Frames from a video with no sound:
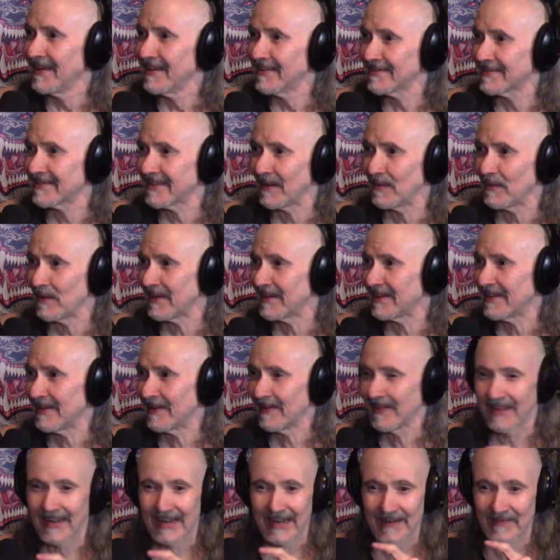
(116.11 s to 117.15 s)
someone who
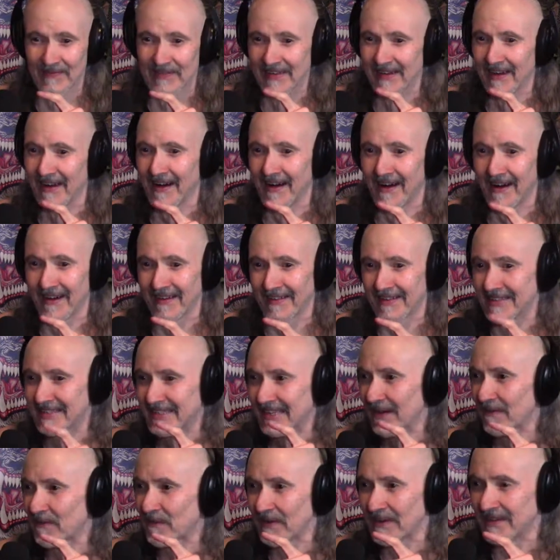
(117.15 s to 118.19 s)
loved all the
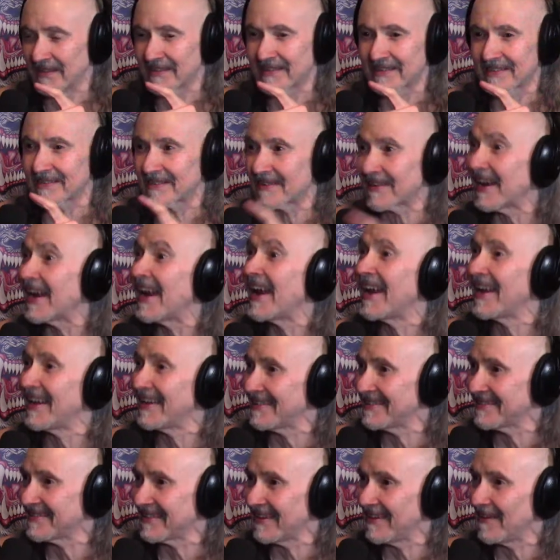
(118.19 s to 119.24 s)
different
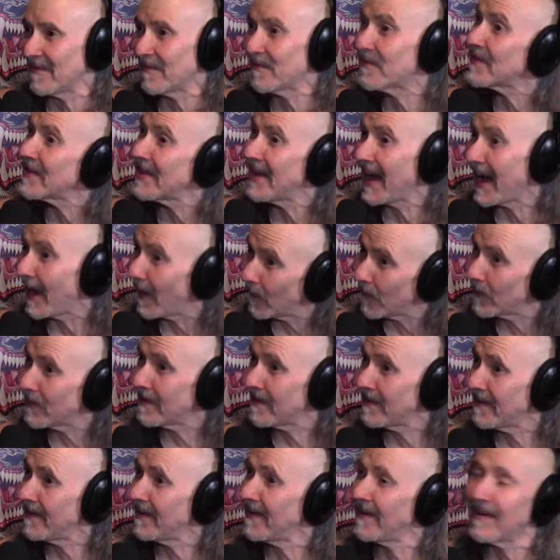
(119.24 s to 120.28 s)
strains of
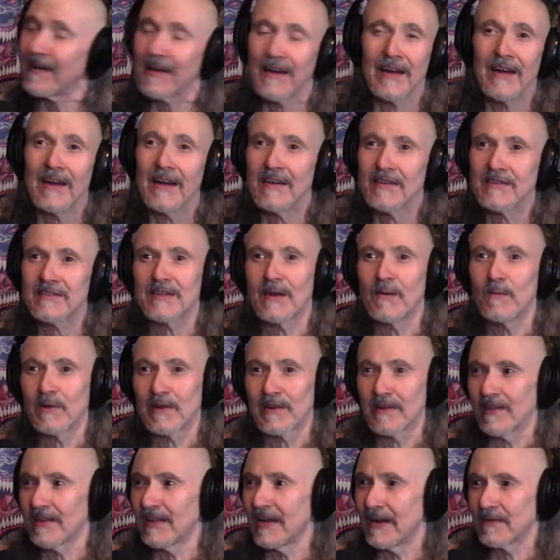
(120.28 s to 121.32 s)
flour, uh, someone
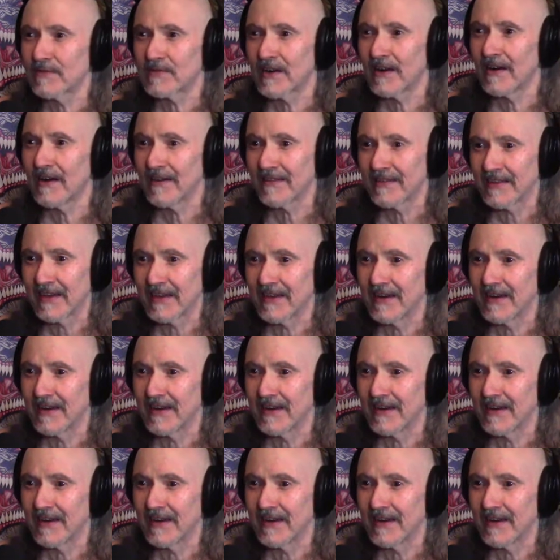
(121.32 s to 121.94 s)
who loved all the uh,